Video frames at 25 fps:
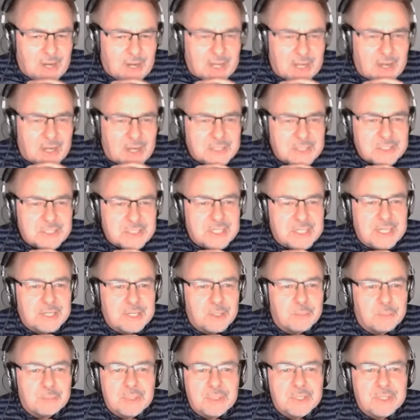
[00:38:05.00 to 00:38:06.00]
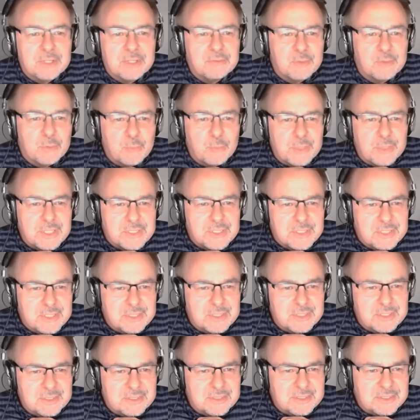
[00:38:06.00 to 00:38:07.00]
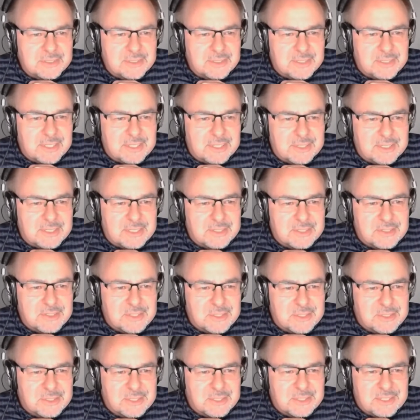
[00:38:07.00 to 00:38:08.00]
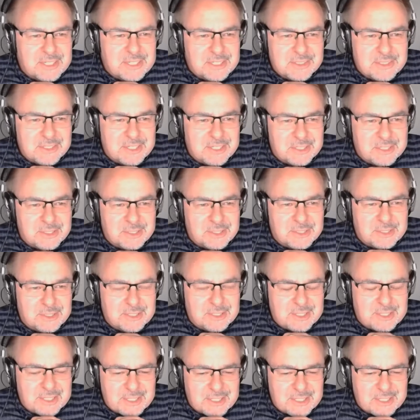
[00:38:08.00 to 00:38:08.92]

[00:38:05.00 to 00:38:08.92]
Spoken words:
I just cannot believe the risk that exists in that sector.